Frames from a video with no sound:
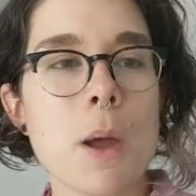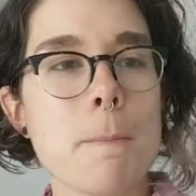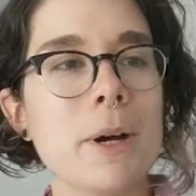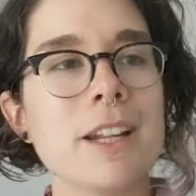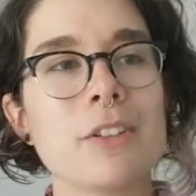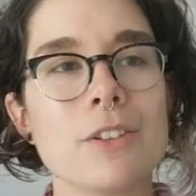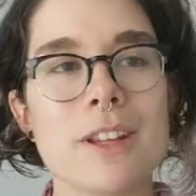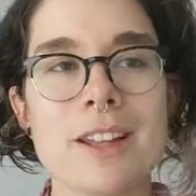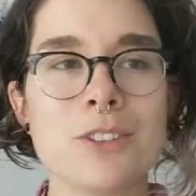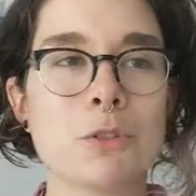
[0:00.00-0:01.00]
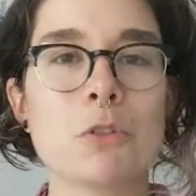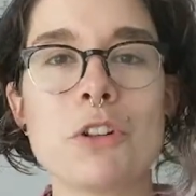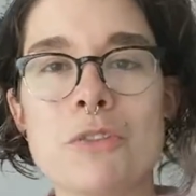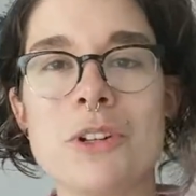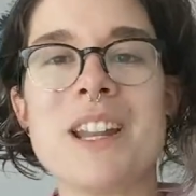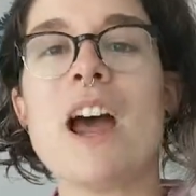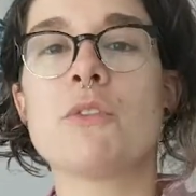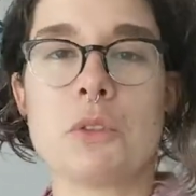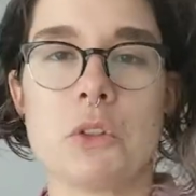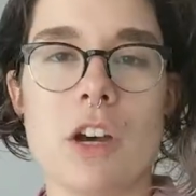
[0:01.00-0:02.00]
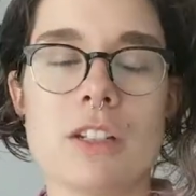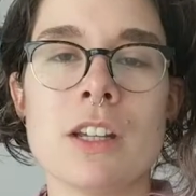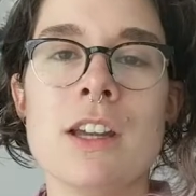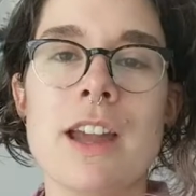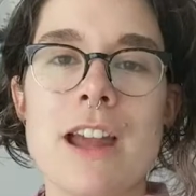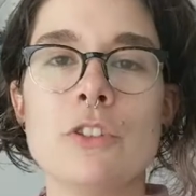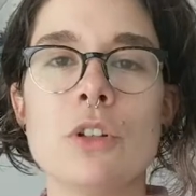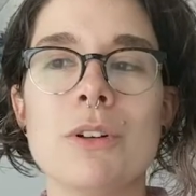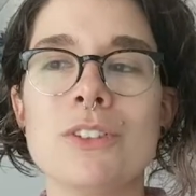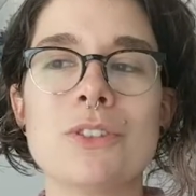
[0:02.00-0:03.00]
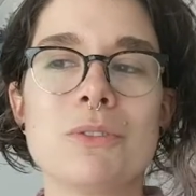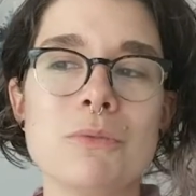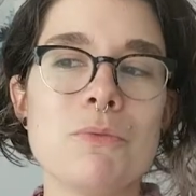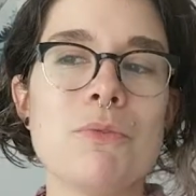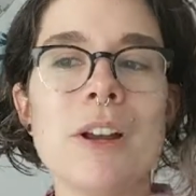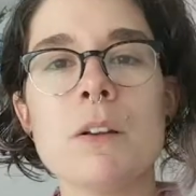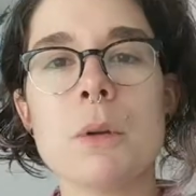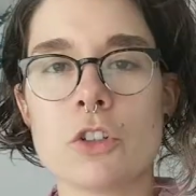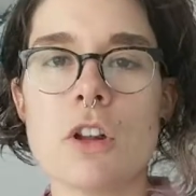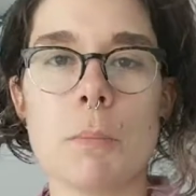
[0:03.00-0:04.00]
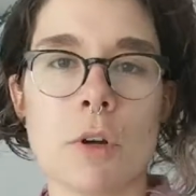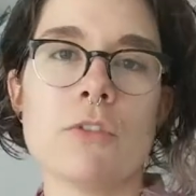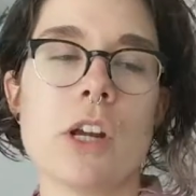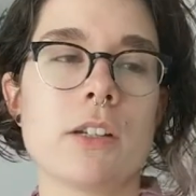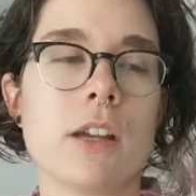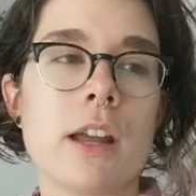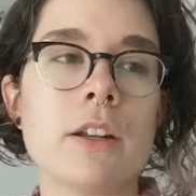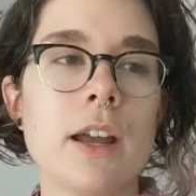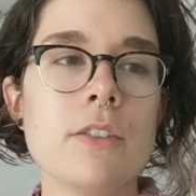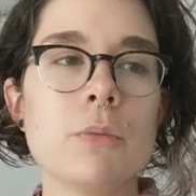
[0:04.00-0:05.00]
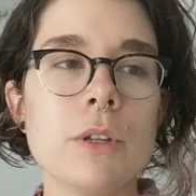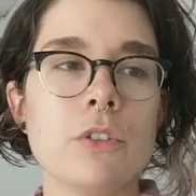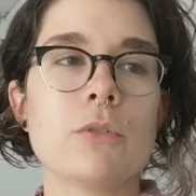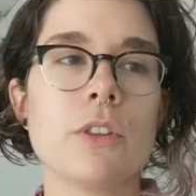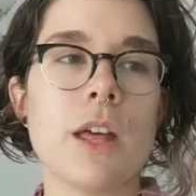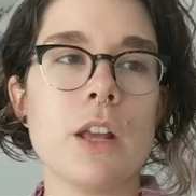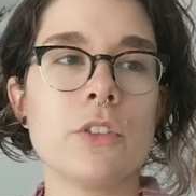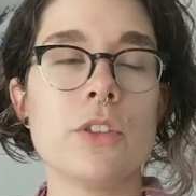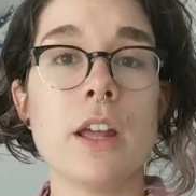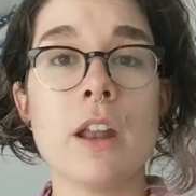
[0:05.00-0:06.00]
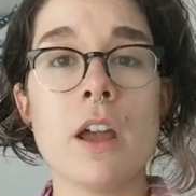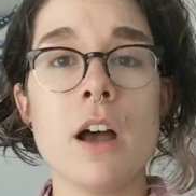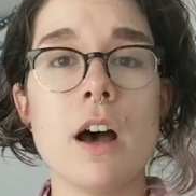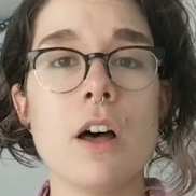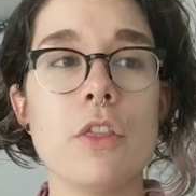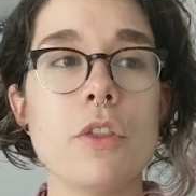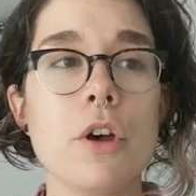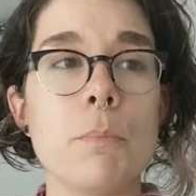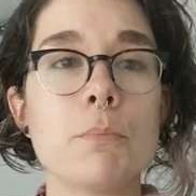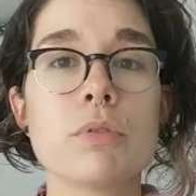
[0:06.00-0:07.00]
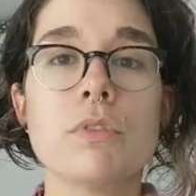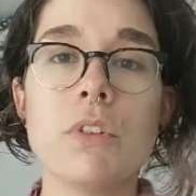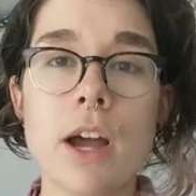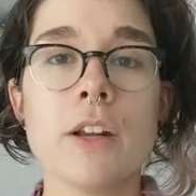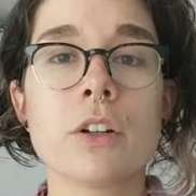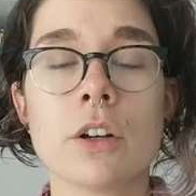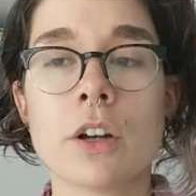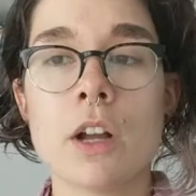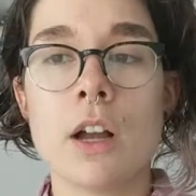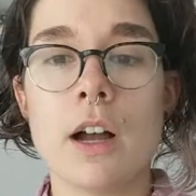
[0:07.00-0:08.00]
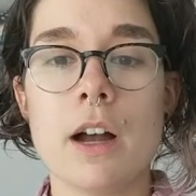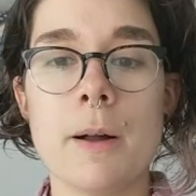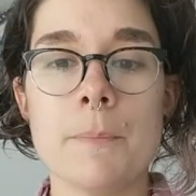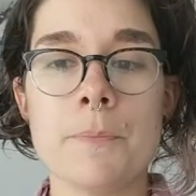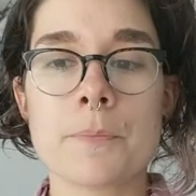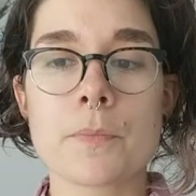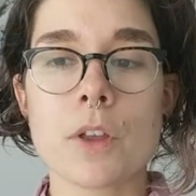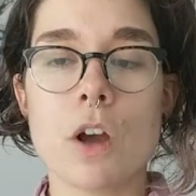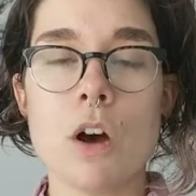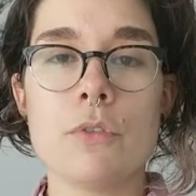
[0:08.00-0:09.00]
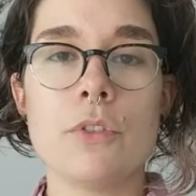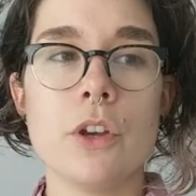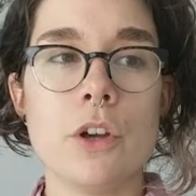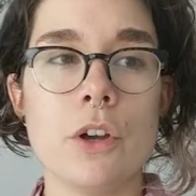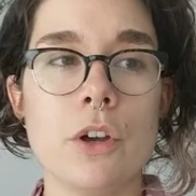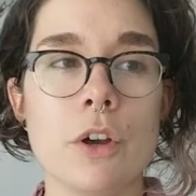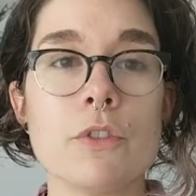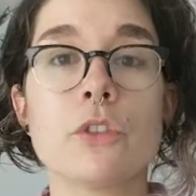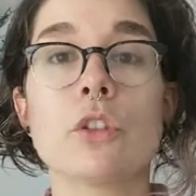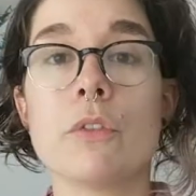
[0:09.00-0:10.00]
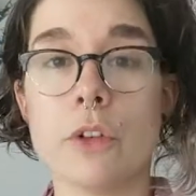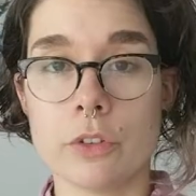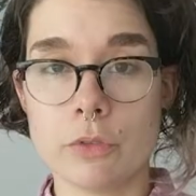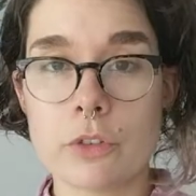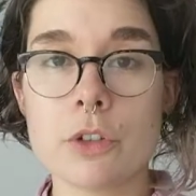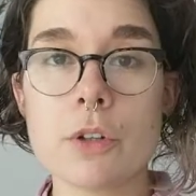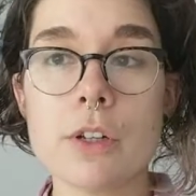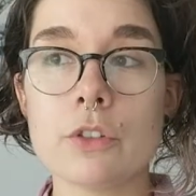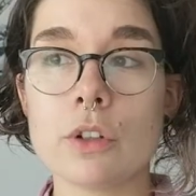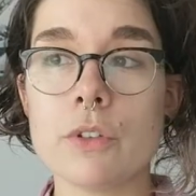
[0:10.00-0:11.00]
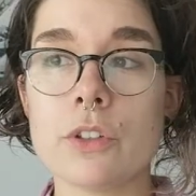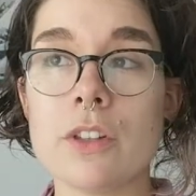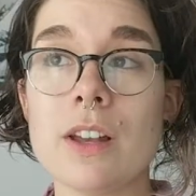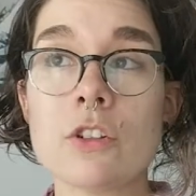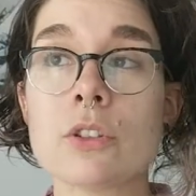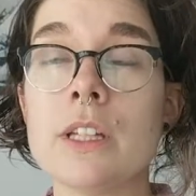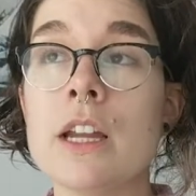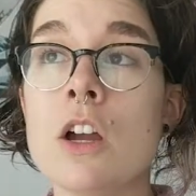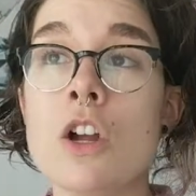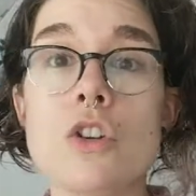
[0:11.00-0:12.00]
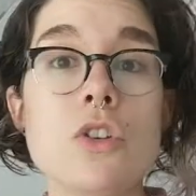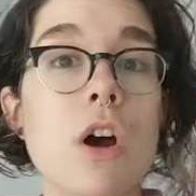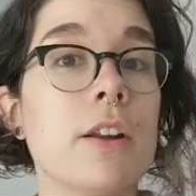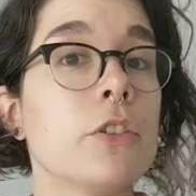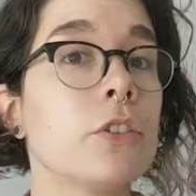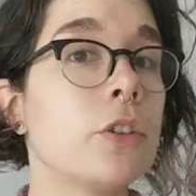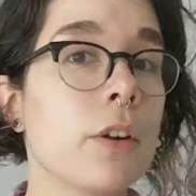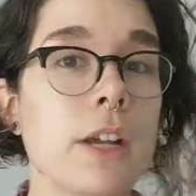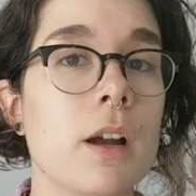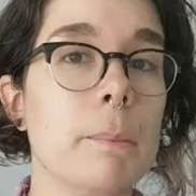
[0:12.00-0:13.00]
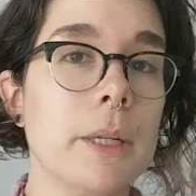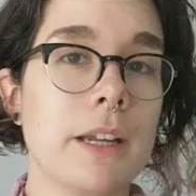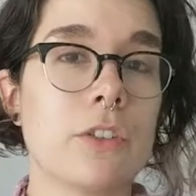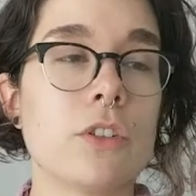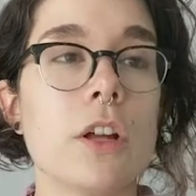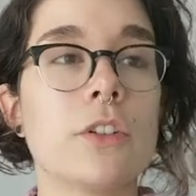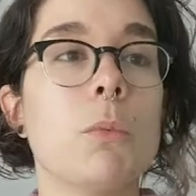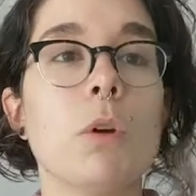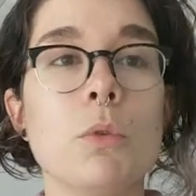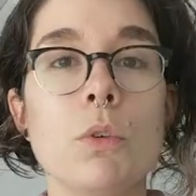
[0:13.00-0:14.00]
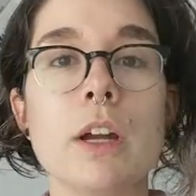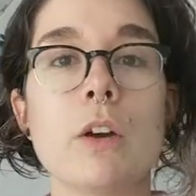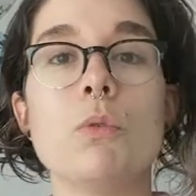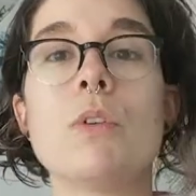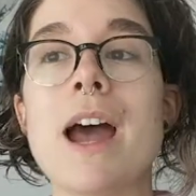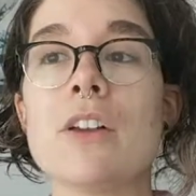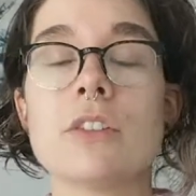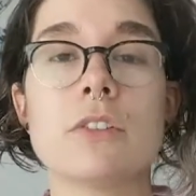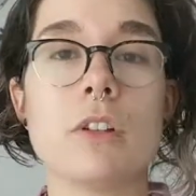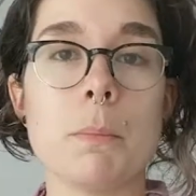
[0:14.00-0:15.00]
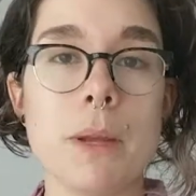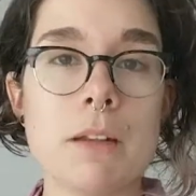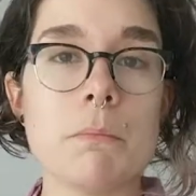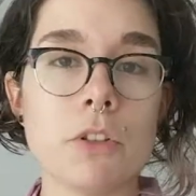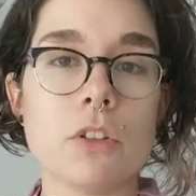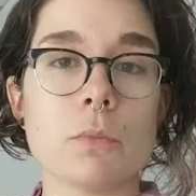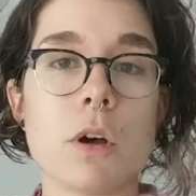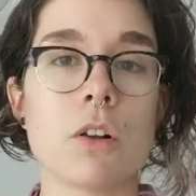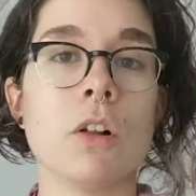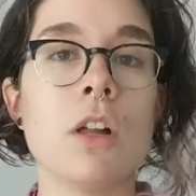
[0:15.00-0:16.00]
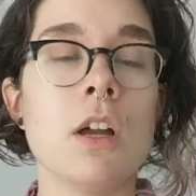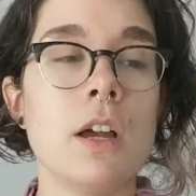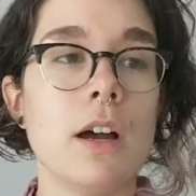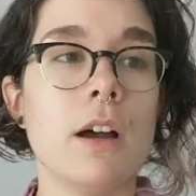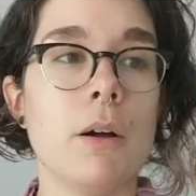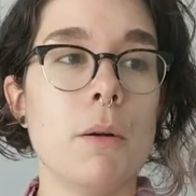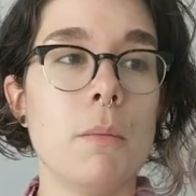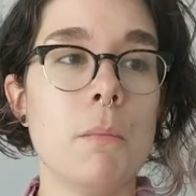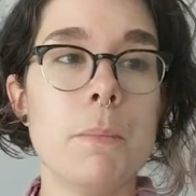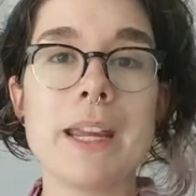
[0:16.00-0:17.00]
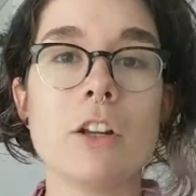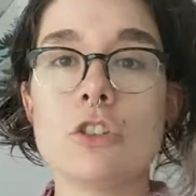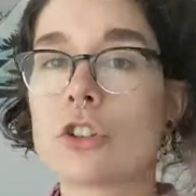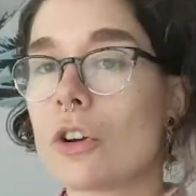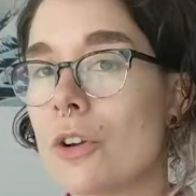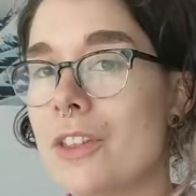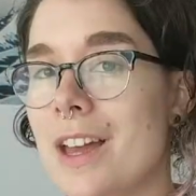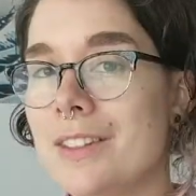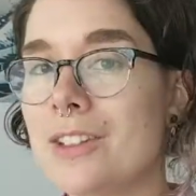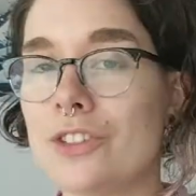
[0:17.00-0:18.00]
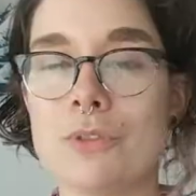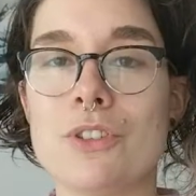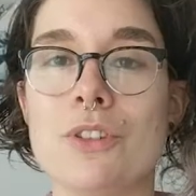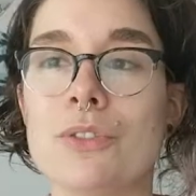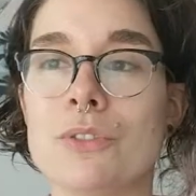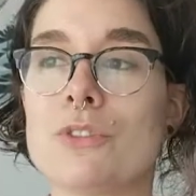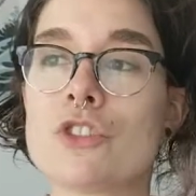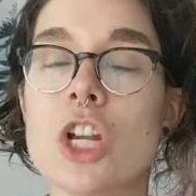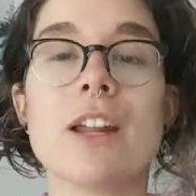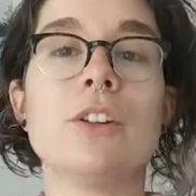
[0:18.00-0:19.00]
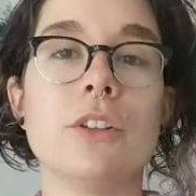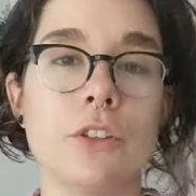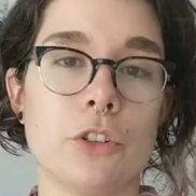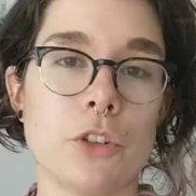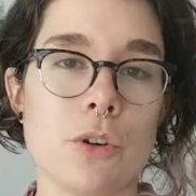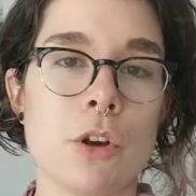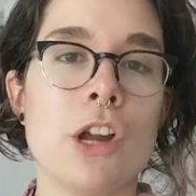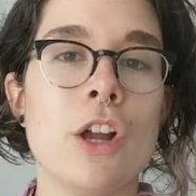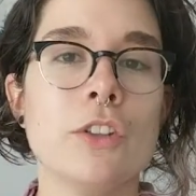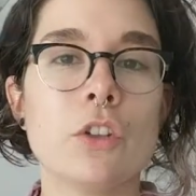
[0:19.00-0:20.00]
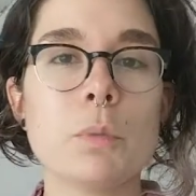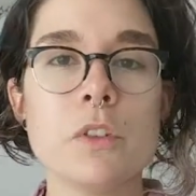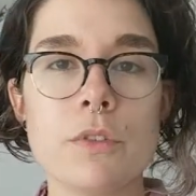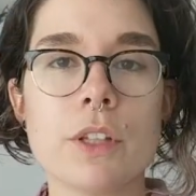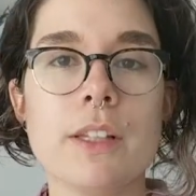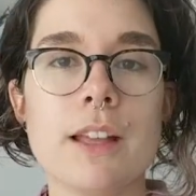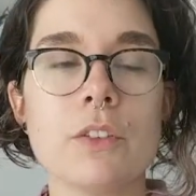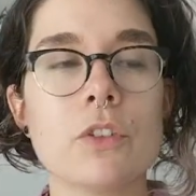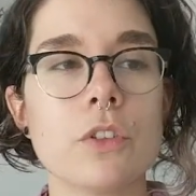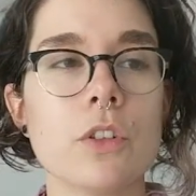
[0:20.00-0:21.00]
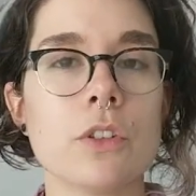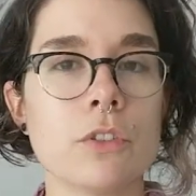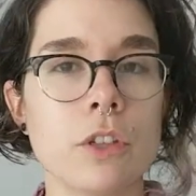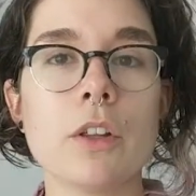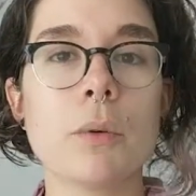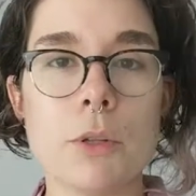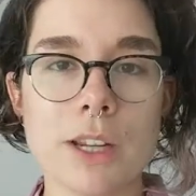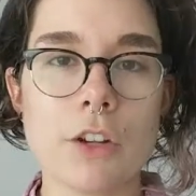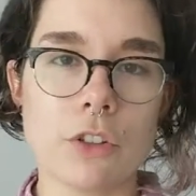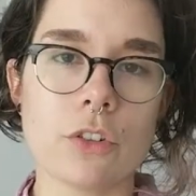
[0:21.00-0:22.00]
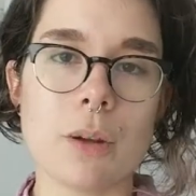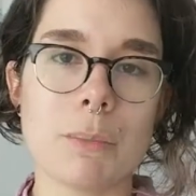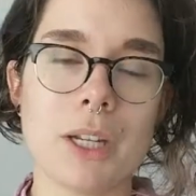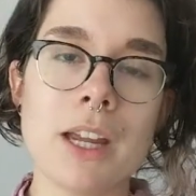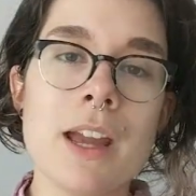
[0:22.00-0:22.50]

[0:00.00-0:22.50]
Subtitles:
but it's sort of an afterthought. And so it's very much not perfect. And the reason for that is that the provider of the service, of the security service, is actually not a security company. It's not someone who has as their main business model making sure that this channel is secure. So specifically, that's the telecommunications company.